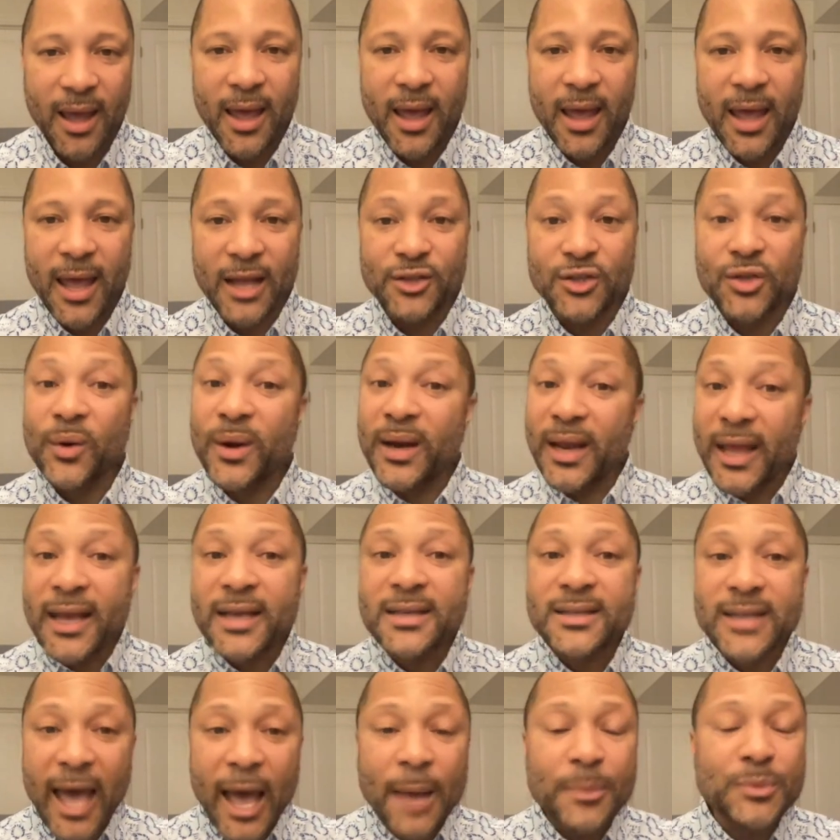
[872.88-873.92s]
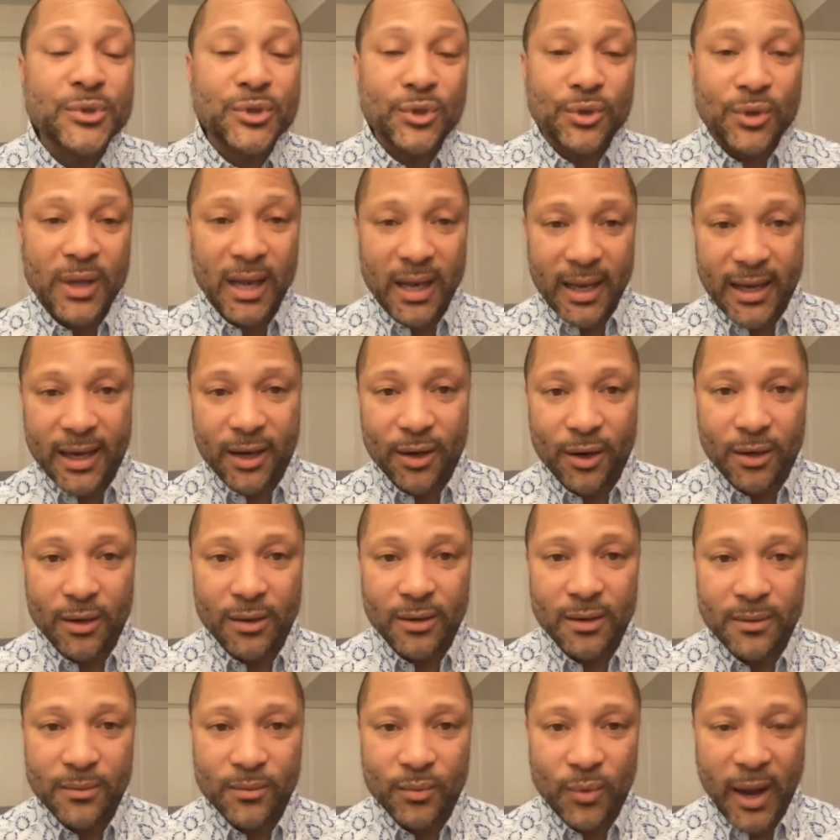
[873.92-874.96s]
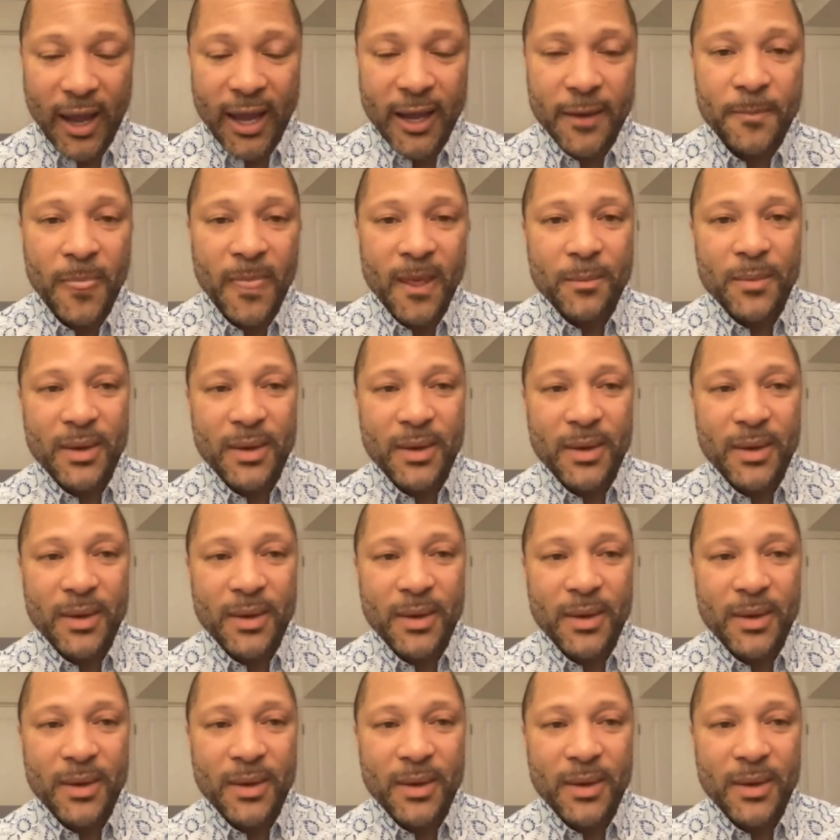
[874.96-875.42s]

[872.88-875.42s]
And so it is absolutely legal. Right.